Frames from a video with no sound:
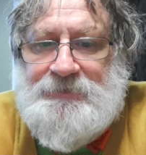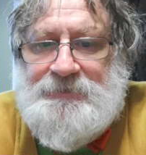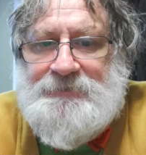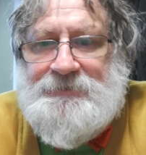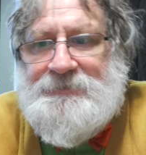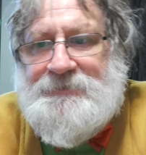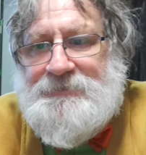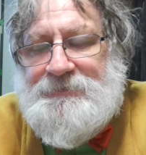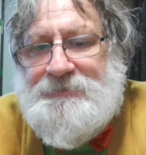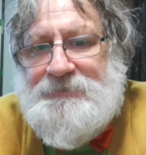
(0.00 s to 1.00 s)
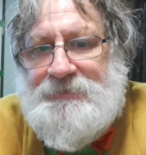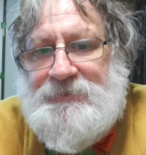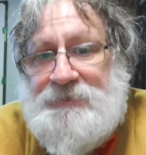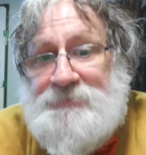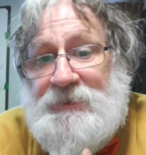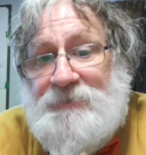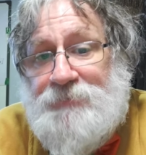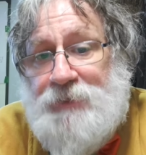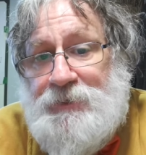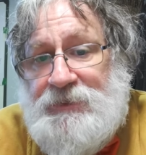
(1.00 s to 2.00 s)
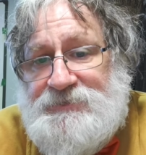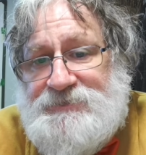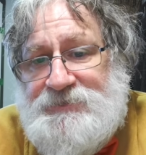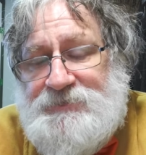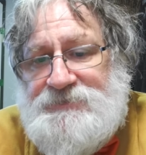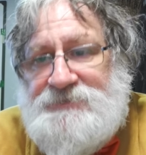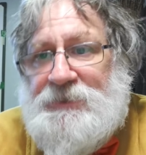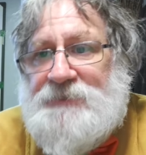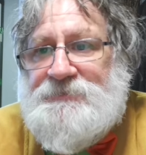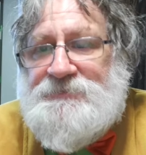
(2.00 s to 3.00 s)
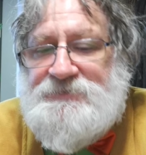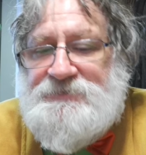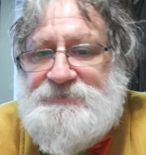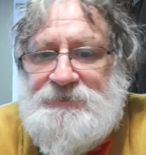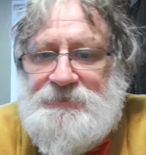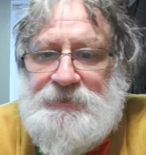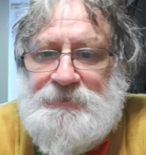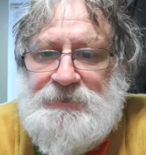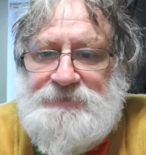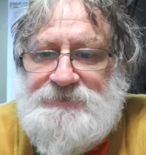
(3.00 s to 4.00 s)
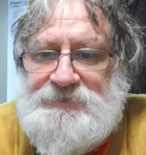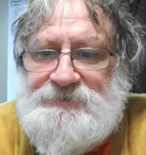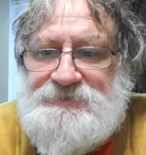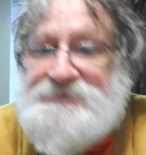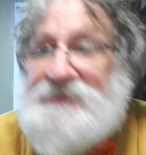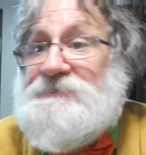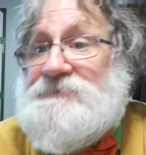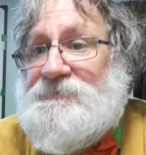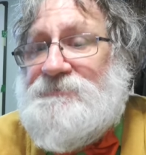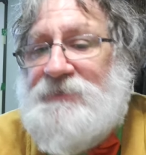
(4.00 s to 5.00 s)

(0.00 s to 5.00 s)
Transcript: in the middle of growing concerns about the deteriorating state of